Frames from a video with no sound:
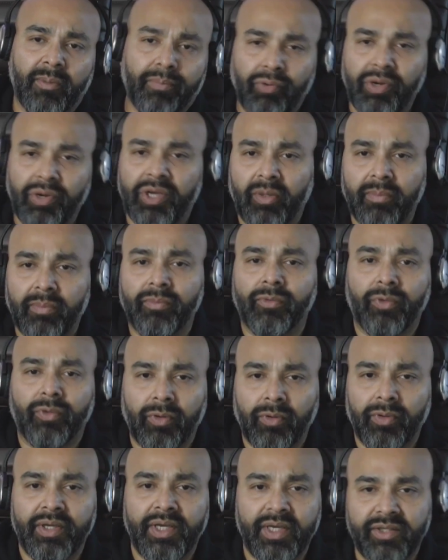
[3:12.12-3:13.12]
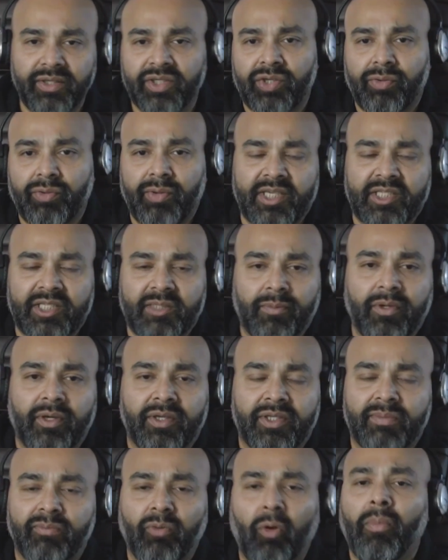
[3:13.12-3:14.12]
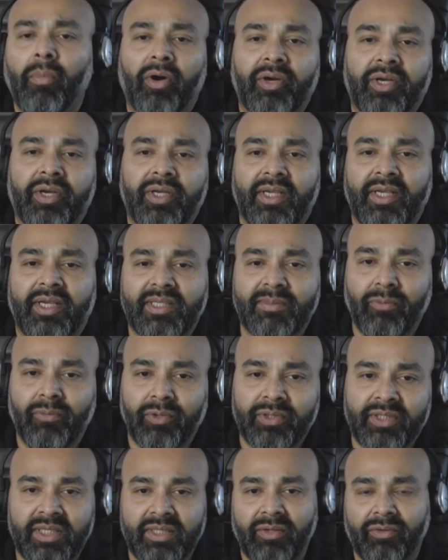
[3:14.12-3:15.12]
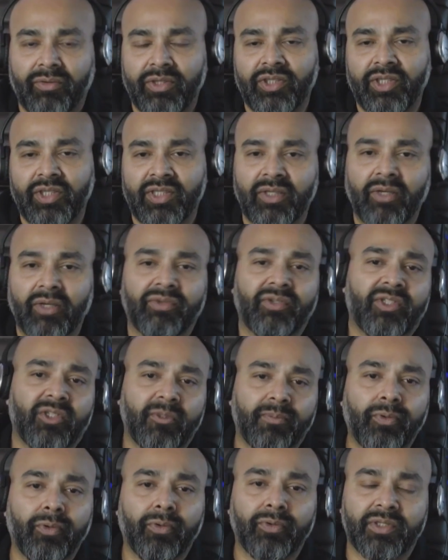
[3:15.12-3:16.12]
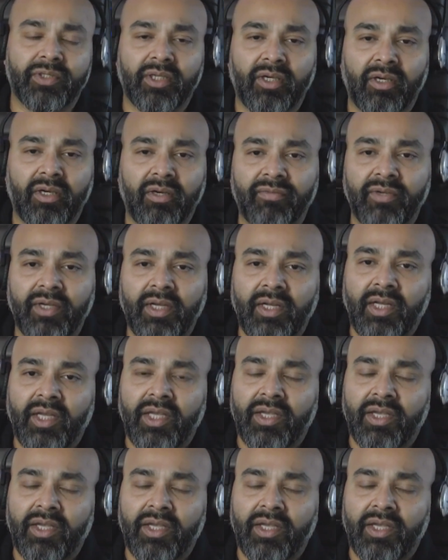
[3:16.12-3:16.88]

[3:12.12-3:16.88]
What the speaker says: bringing on more industry experts, more marketeers, more technologists and lots of support staff,